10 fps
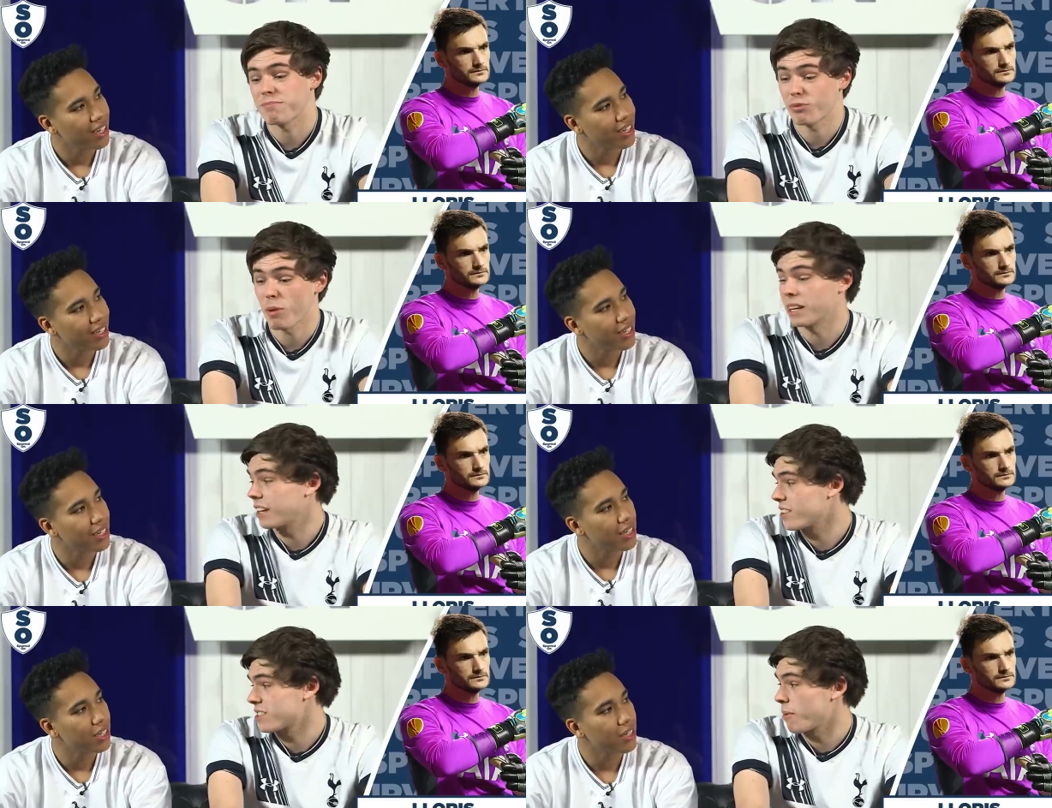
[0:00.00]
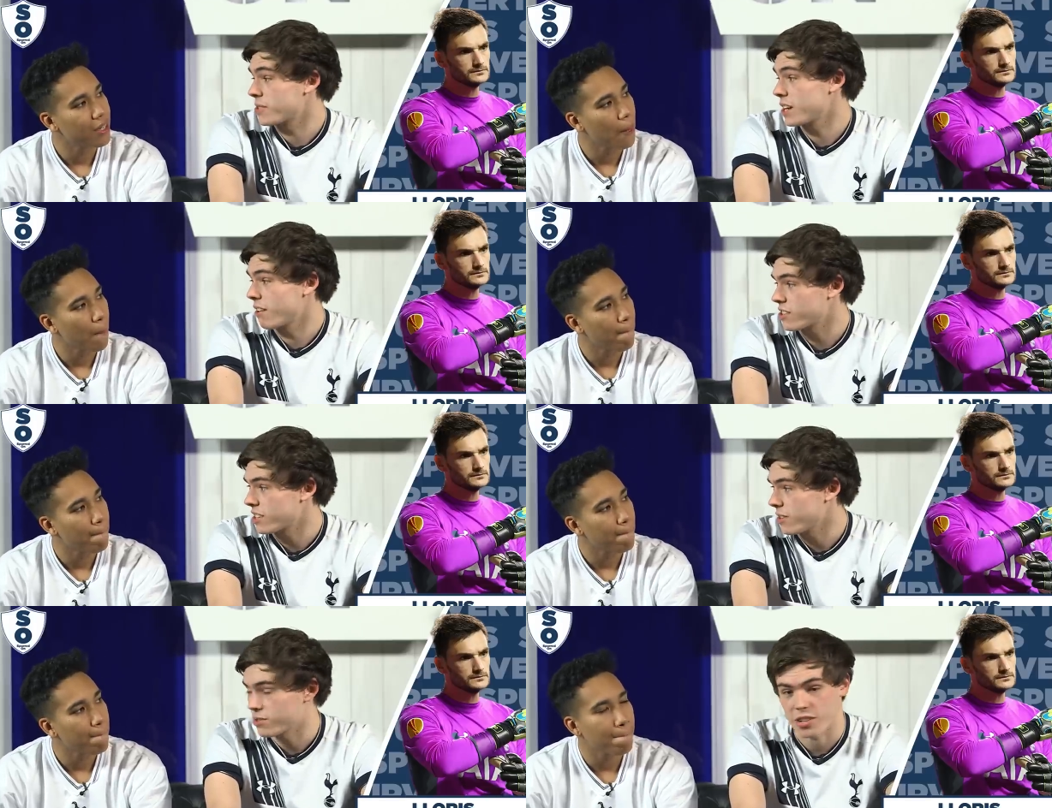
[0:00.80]
Speaker 1: probably last time I was here,
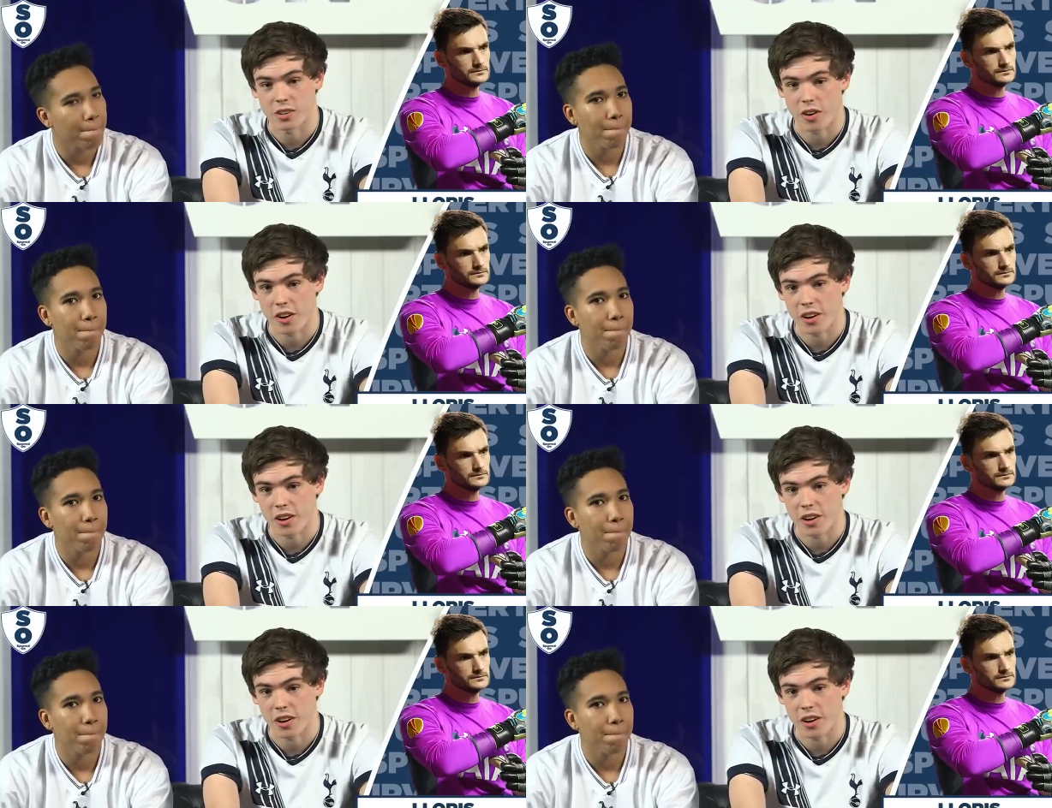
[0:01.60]
actually, it was so long